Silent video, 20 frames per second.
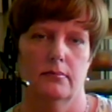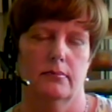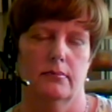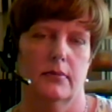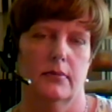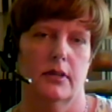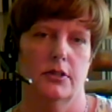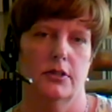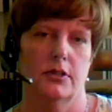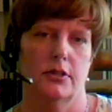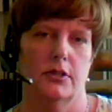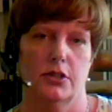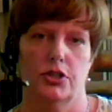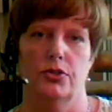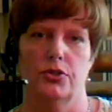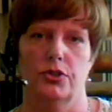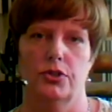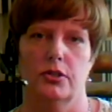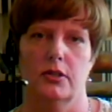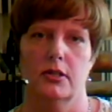
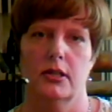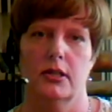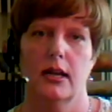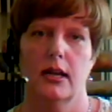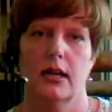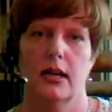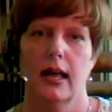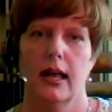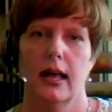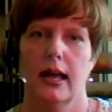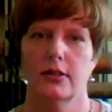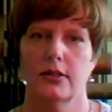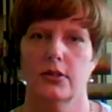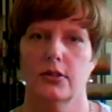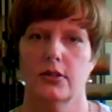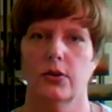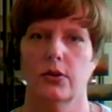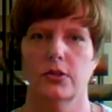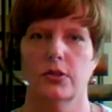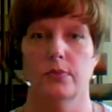institutions, and so
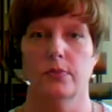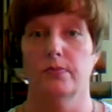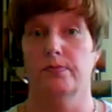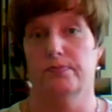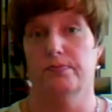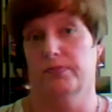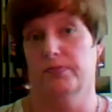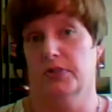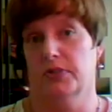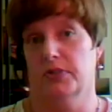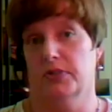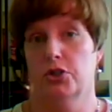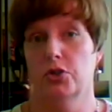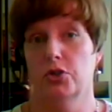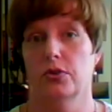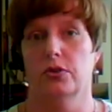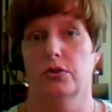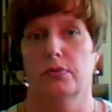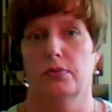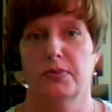some
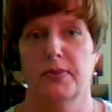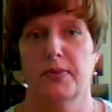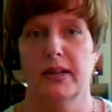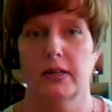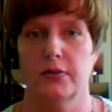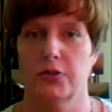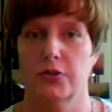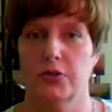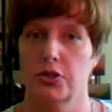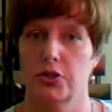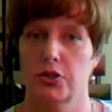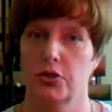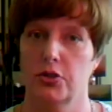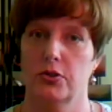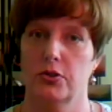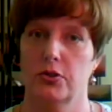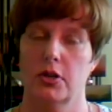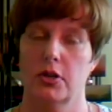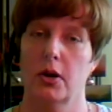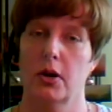student or prospective student
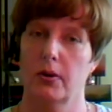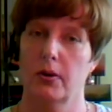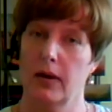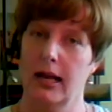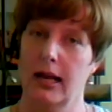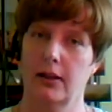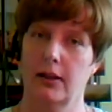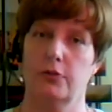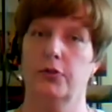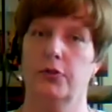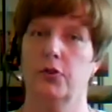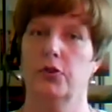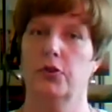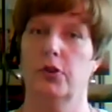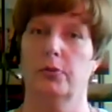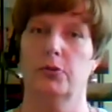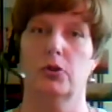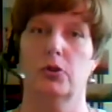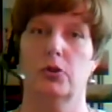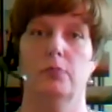held their phone
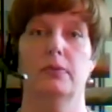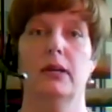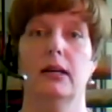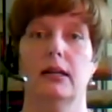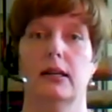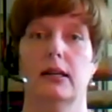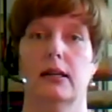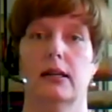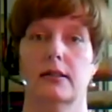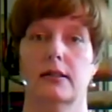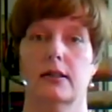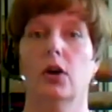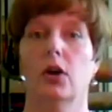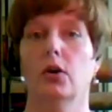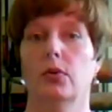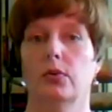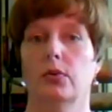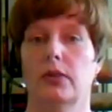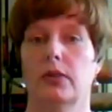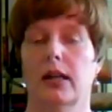up to a building and it said,
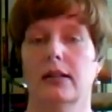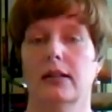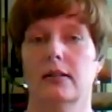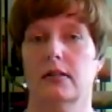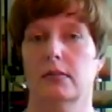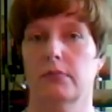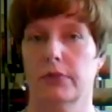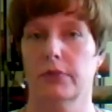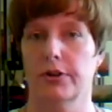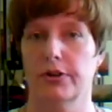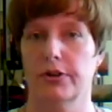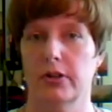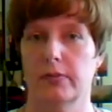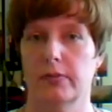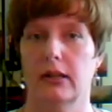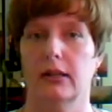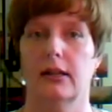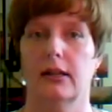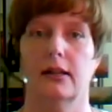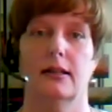"Oh, that's the Murray
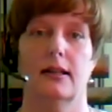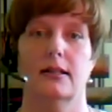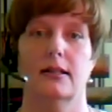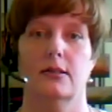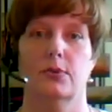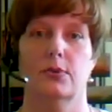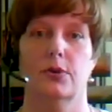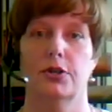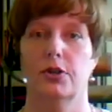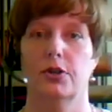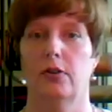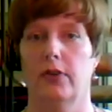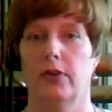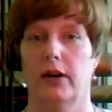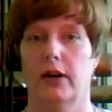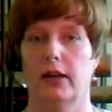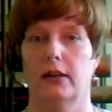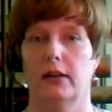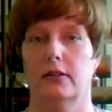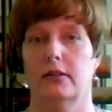building, and that's where you'll
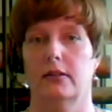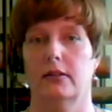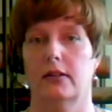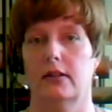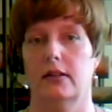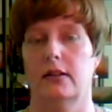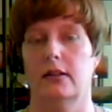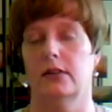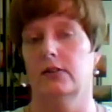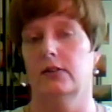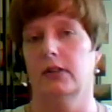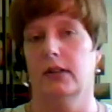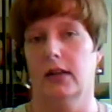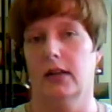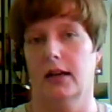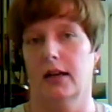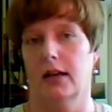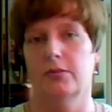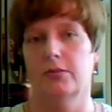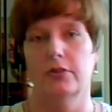find the
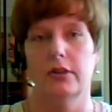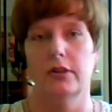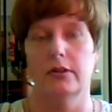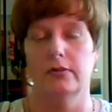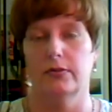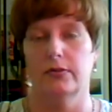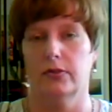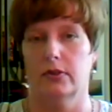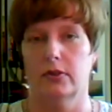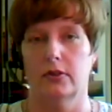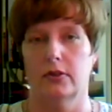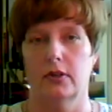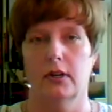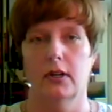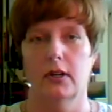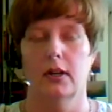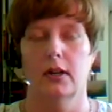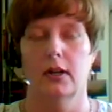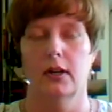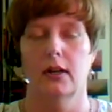library for
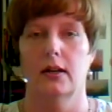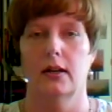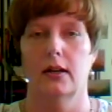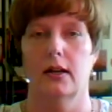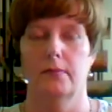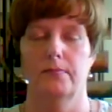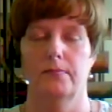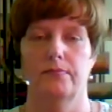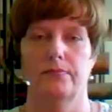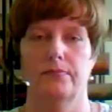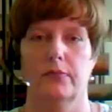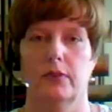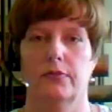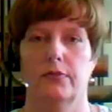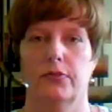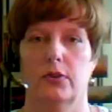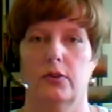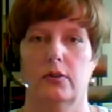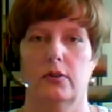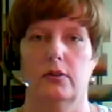
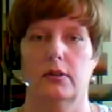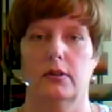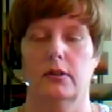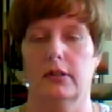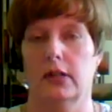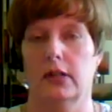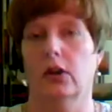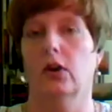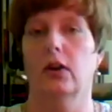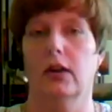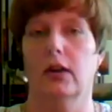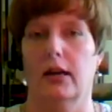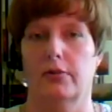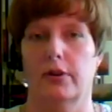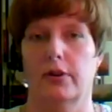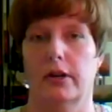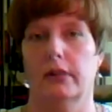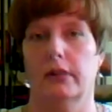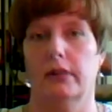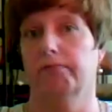the law library."